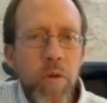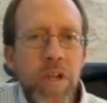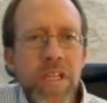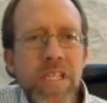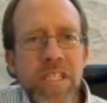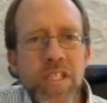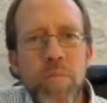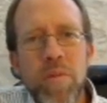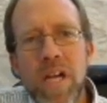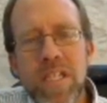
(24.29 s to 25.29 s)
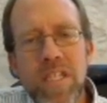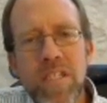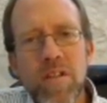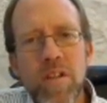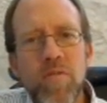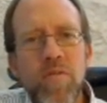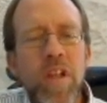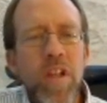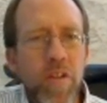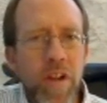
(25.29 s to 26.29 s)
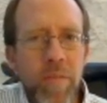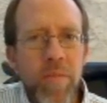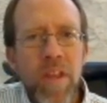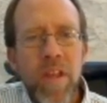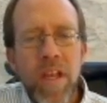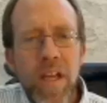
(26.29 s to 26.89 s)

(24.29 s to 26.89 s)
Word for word: What it is, it's the process of configuring,